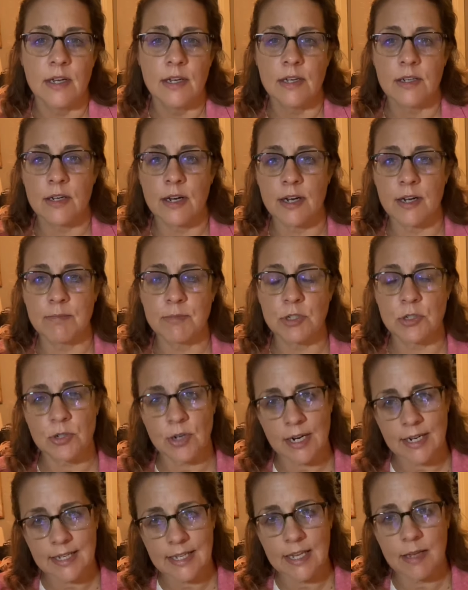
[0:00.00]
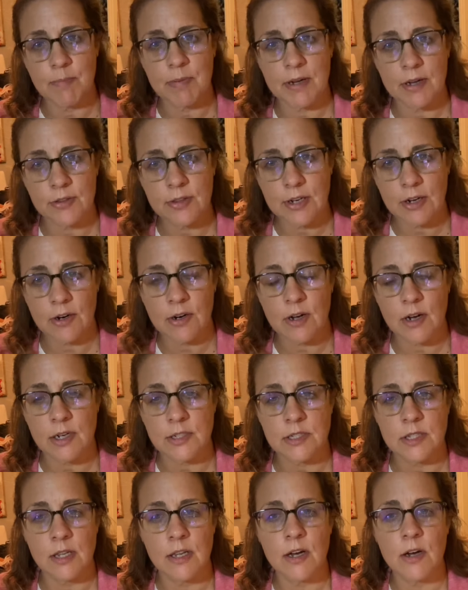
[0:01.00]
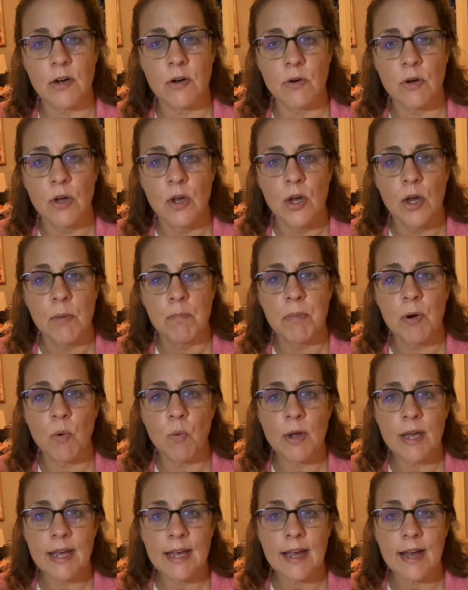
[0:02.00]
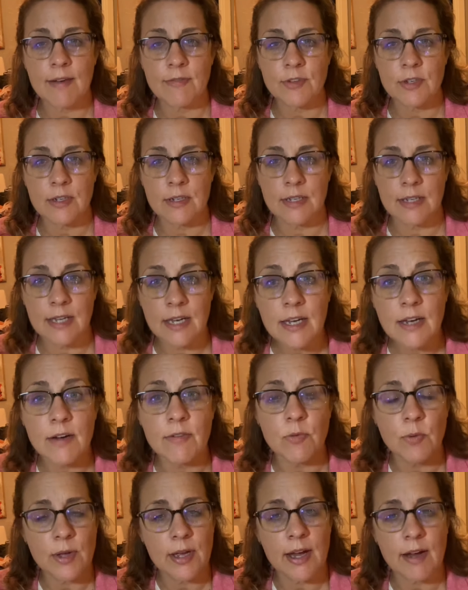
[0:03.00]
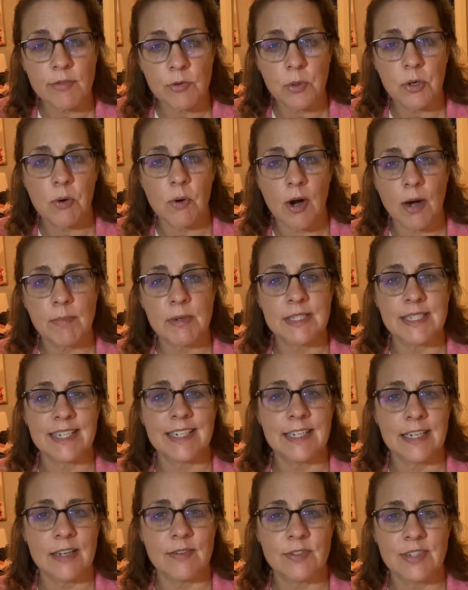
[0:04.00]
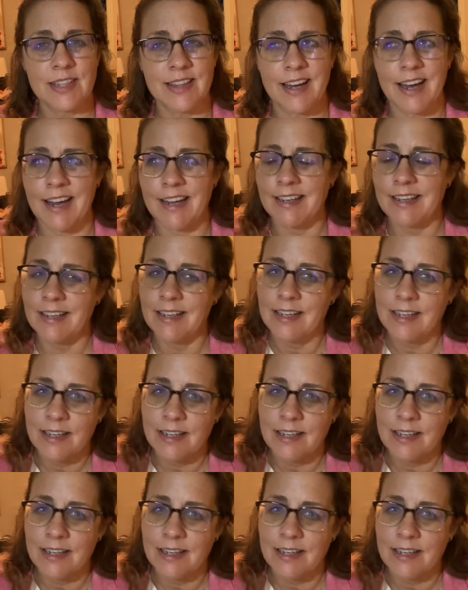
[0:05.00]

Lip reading: to try to keep healthcare costs low, but we have to give. We have a requirement to give to that.